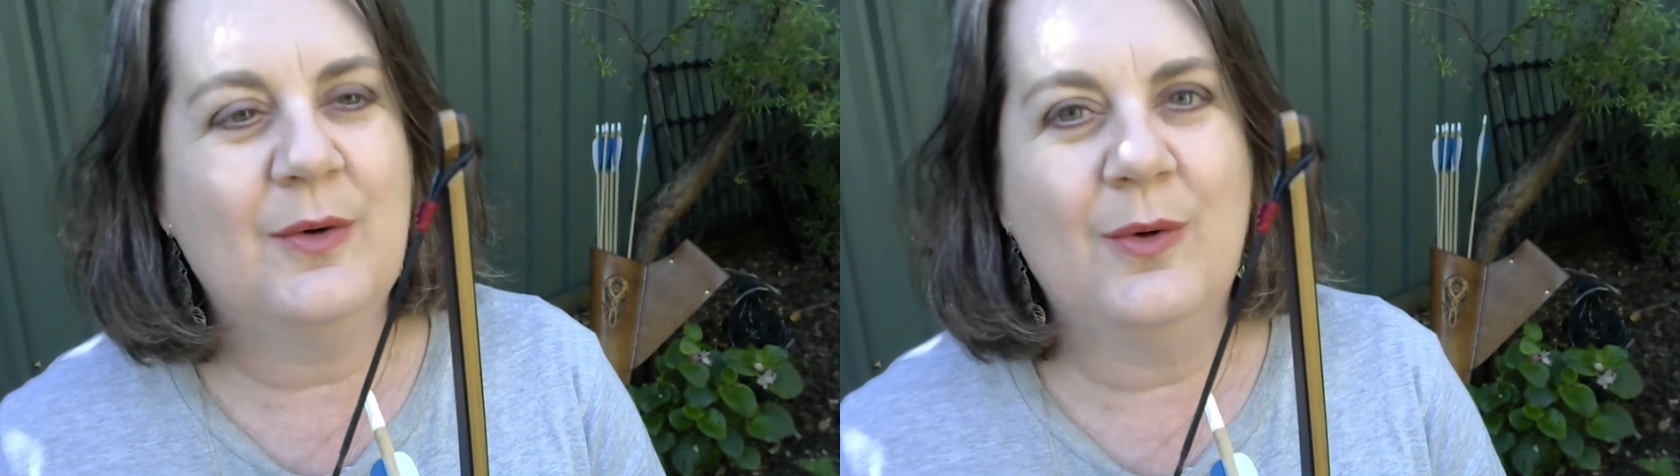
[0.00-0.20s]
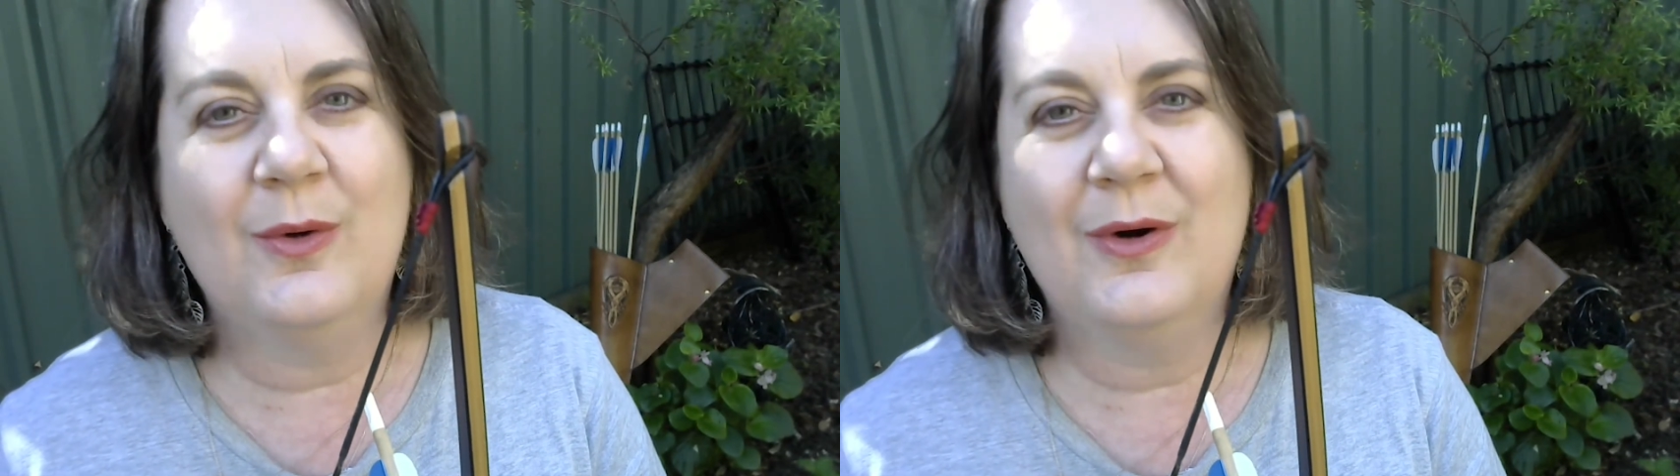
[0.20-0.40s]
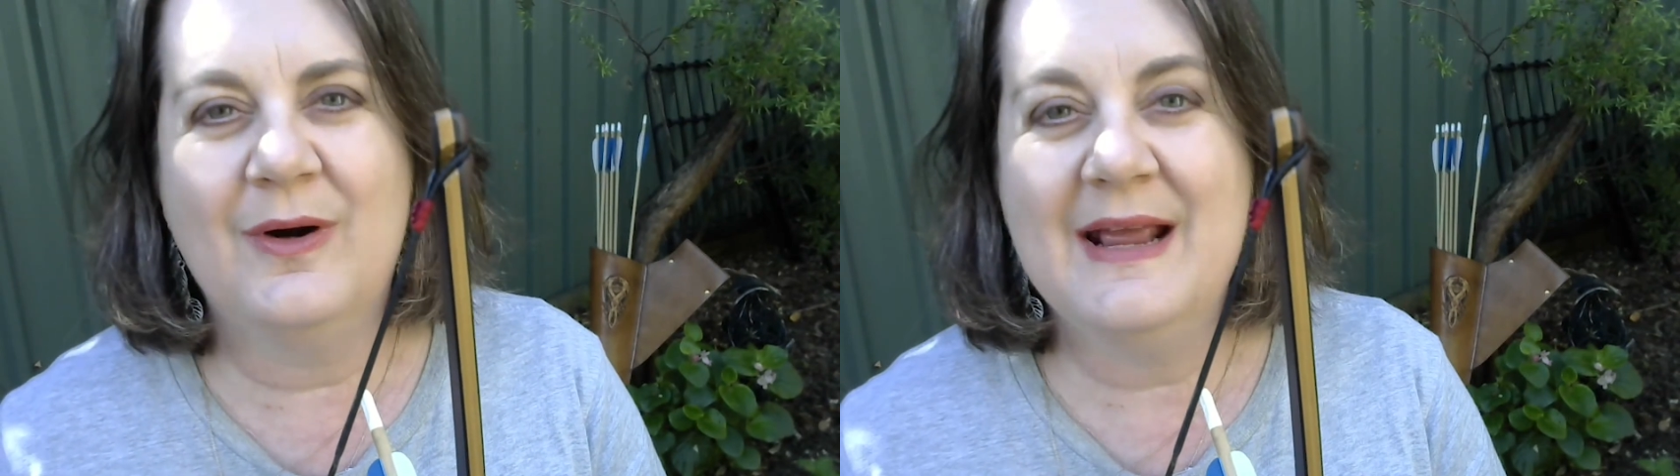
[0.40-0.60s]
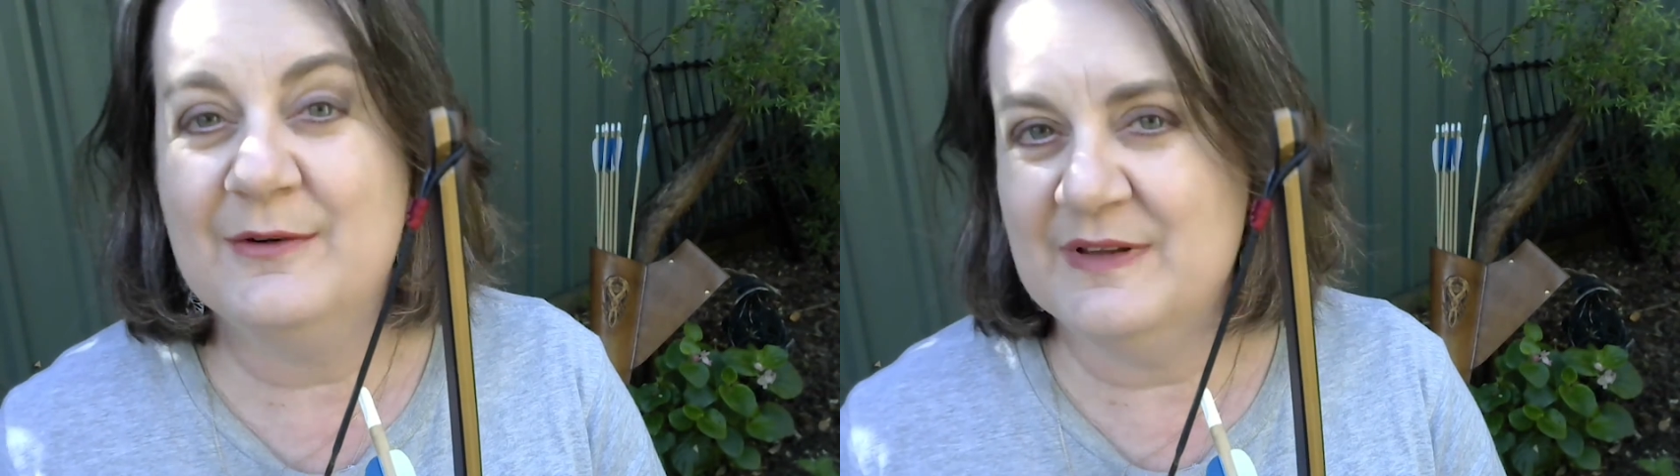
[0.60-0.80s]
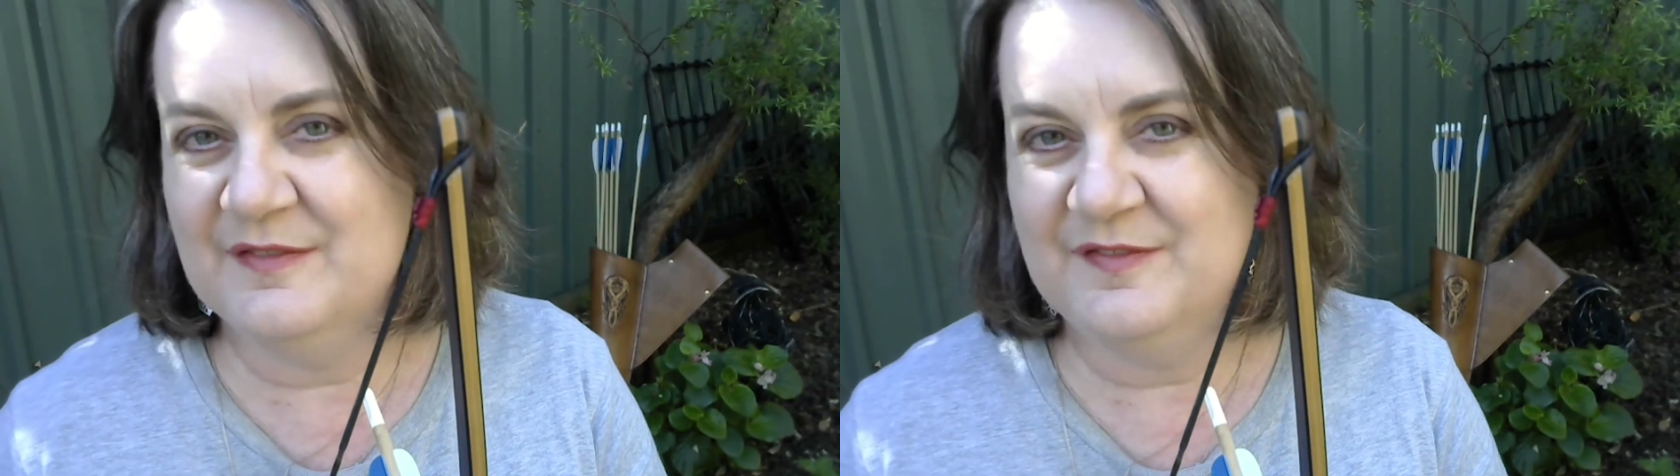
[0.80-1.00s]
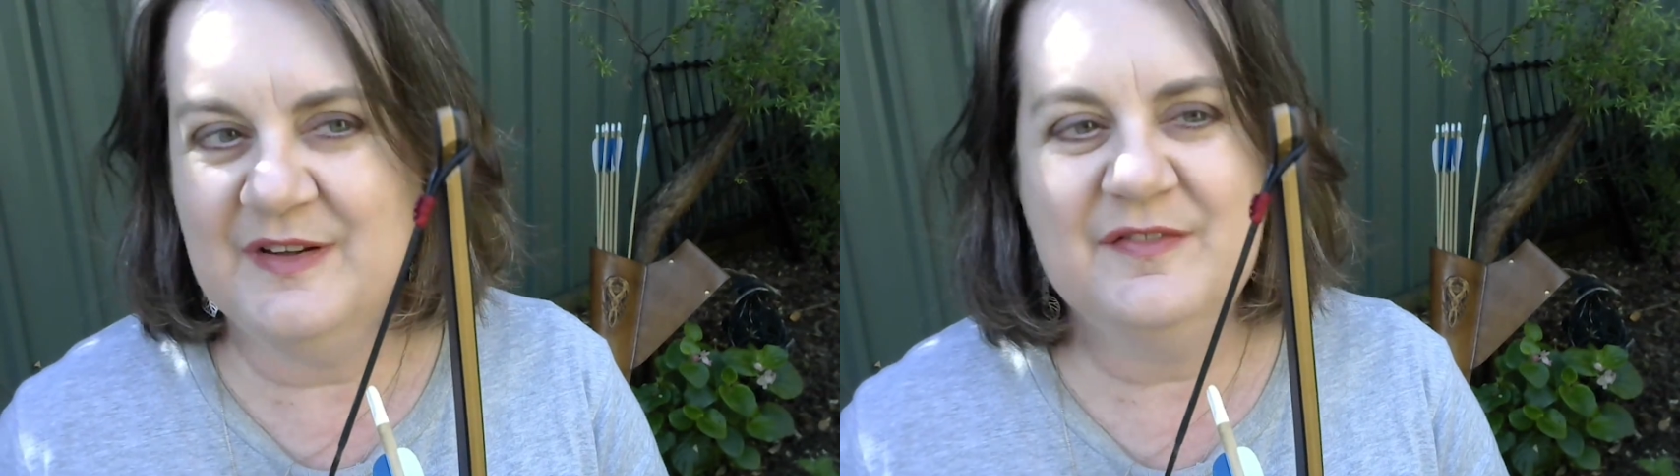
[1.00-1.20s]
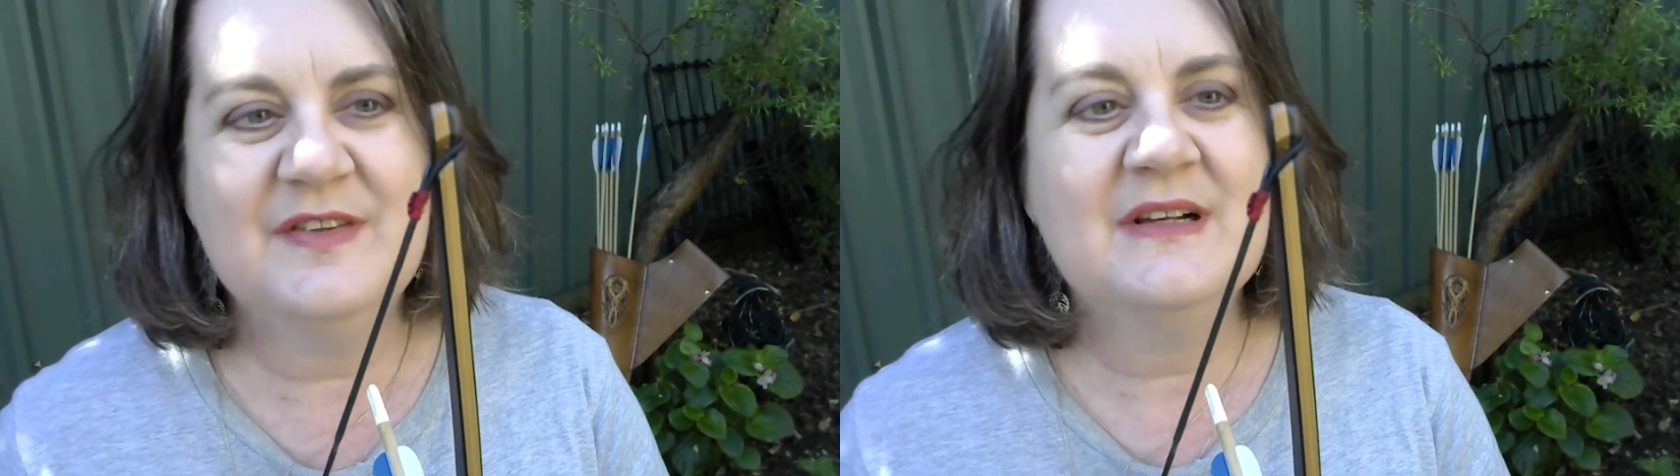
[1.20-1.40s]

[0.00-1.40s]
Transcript: or Henry V,